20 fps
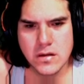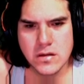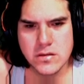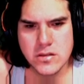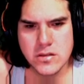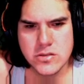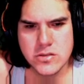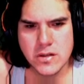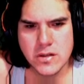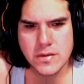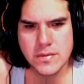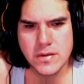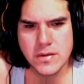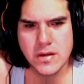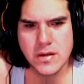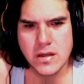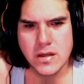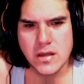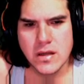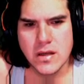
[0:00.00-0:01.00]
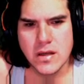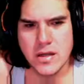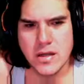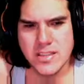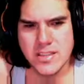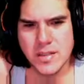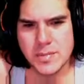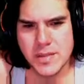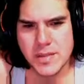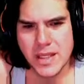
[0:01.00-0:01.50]
Joshua.
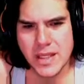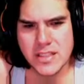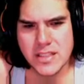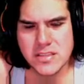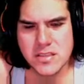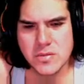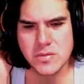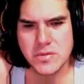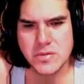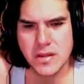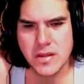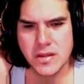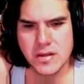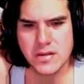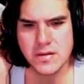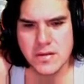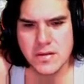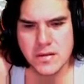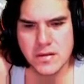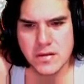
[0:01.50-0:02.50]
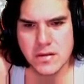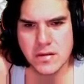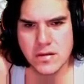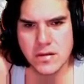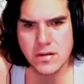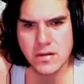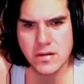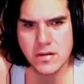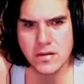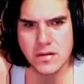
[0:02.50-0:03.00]
Still playing somewhere then.
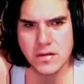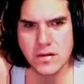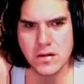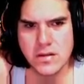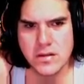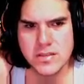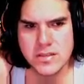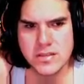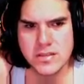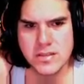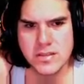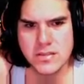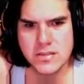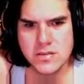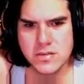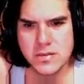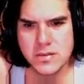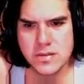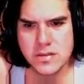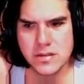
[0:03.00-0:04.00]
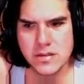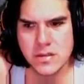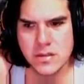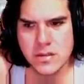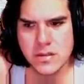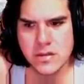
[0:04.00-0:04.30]
Oh, he's outside somewhere. Okay.